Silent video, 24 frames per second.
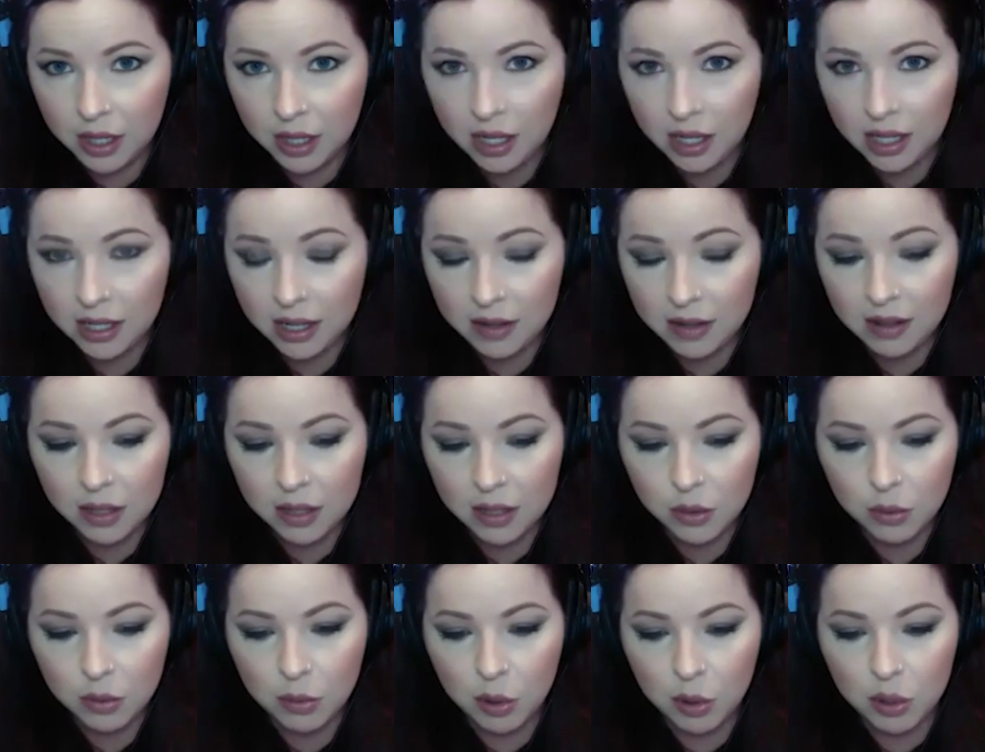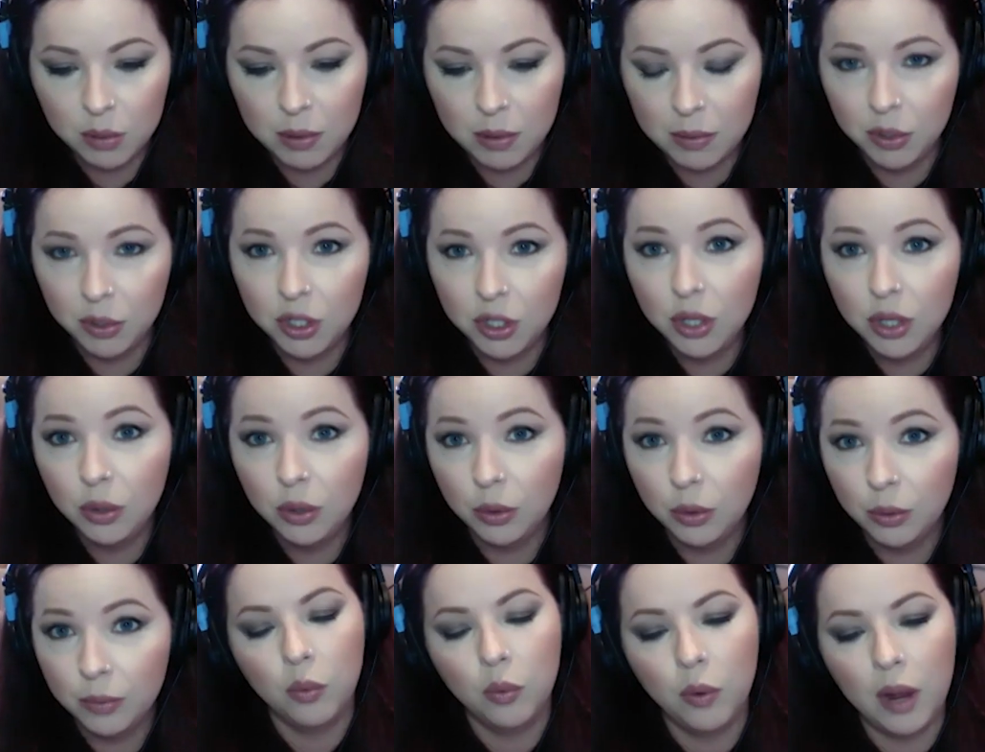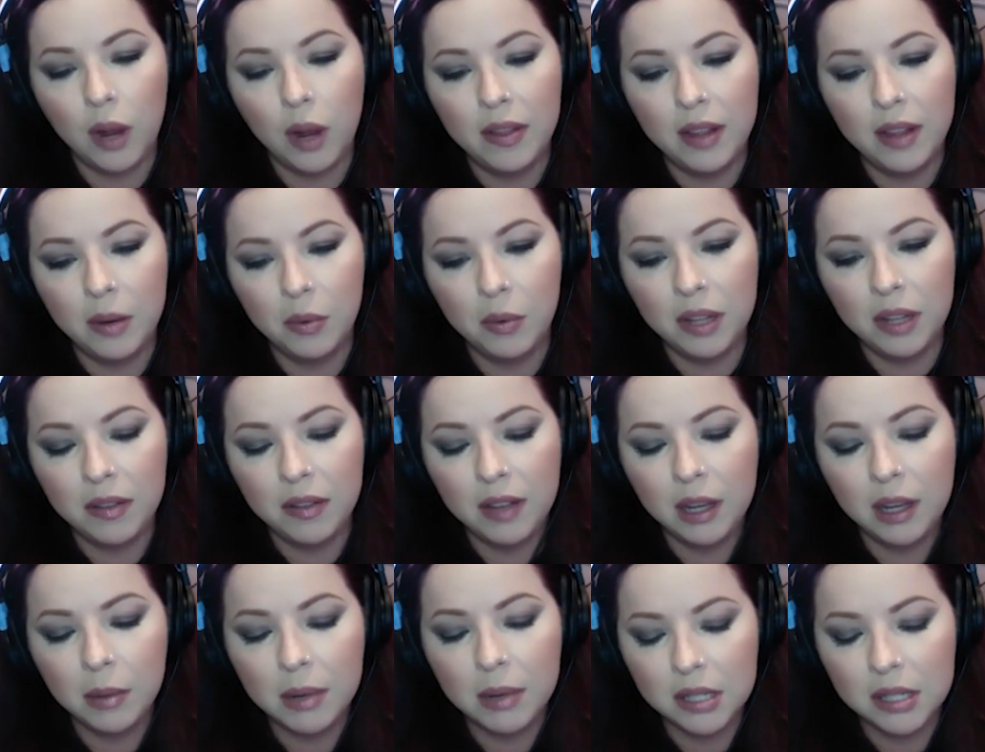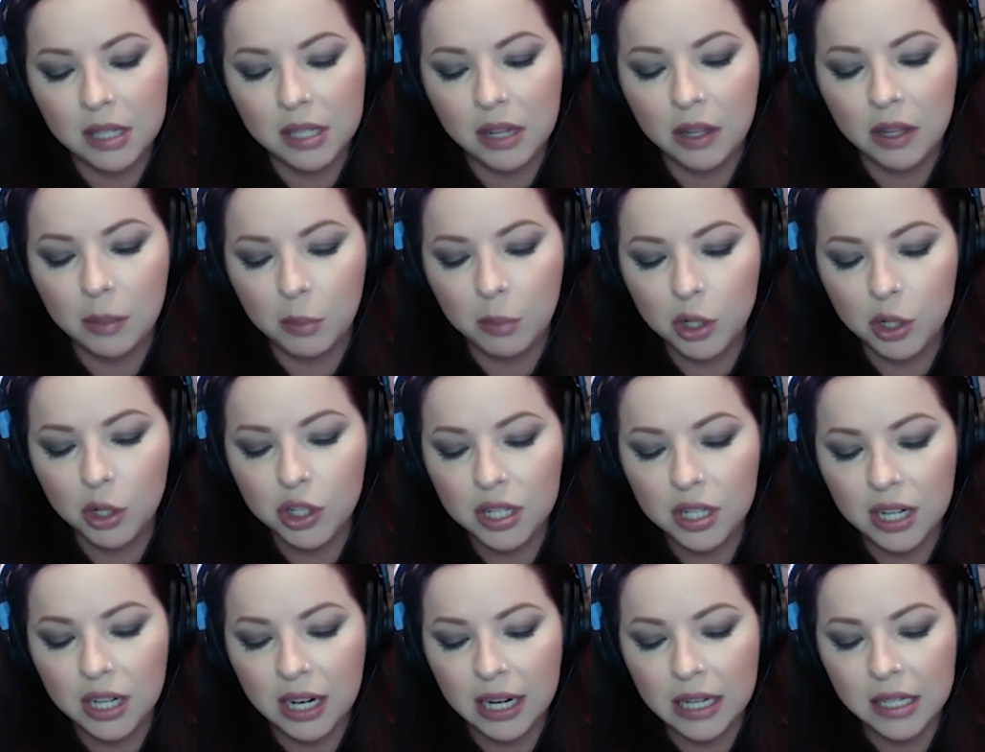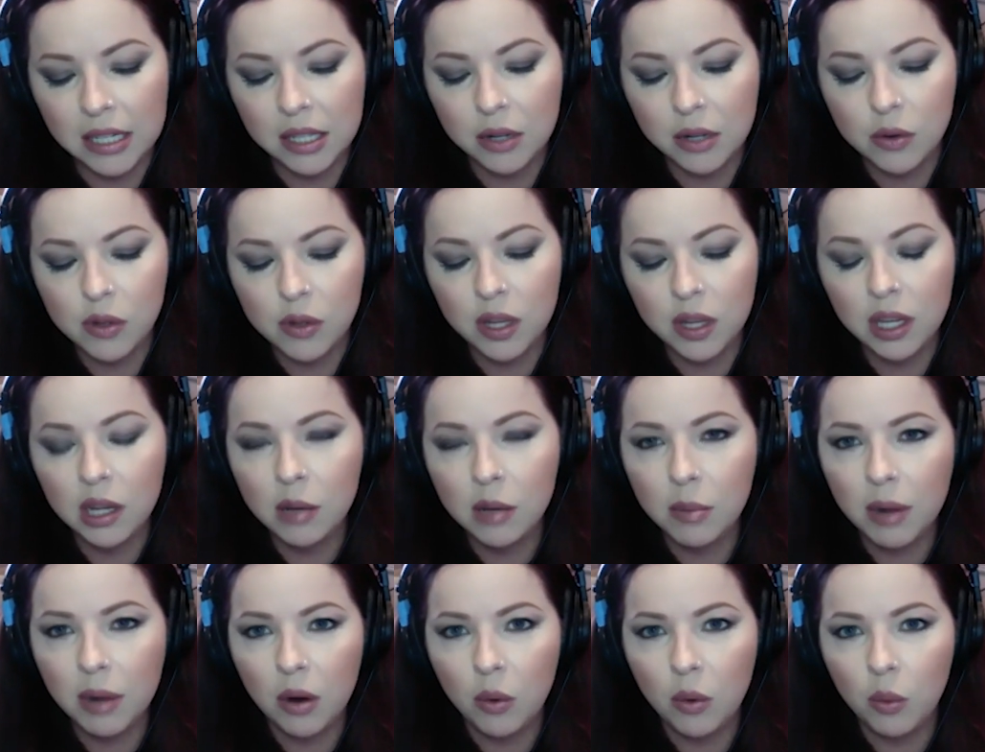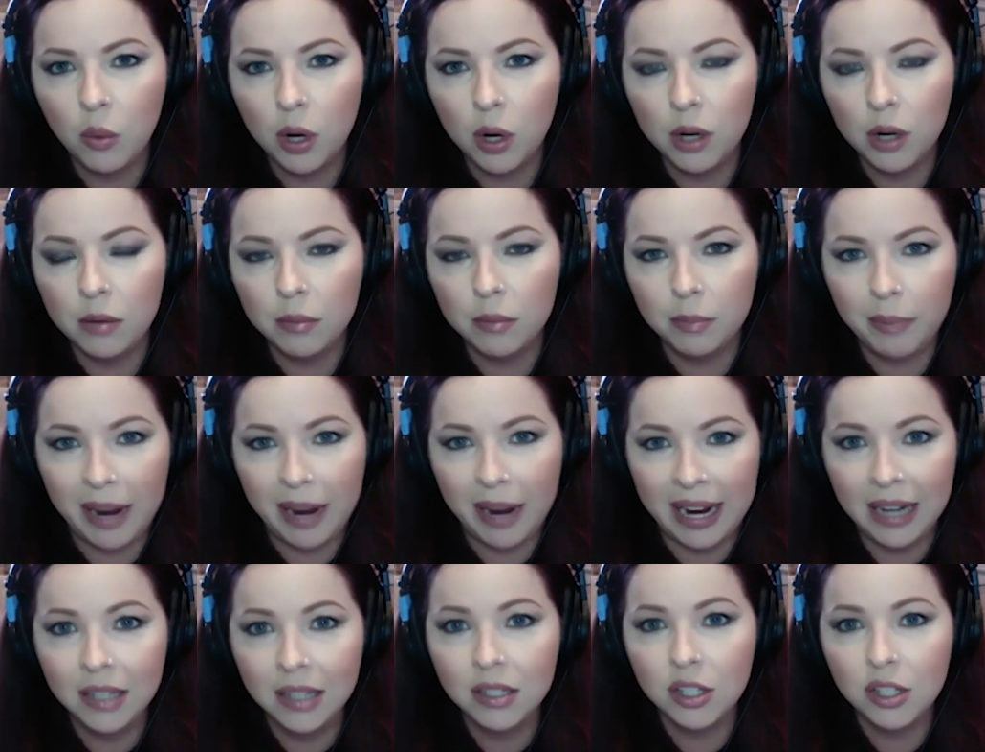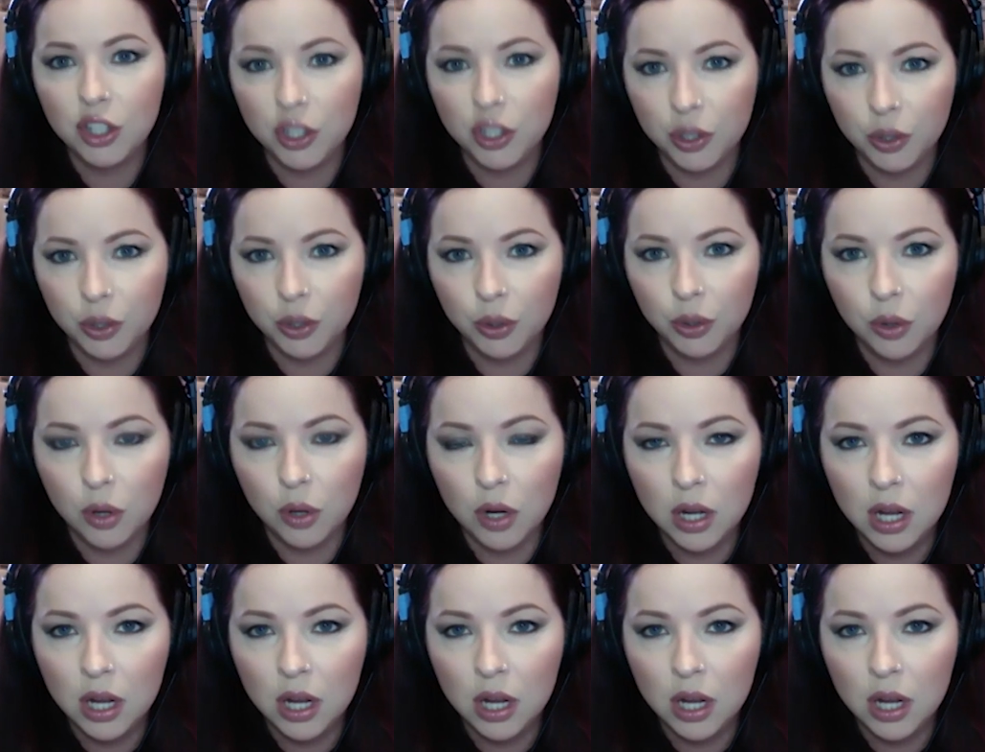And I think that's what most people do. And then when they think about selling merchandise, they're thinking about what bands do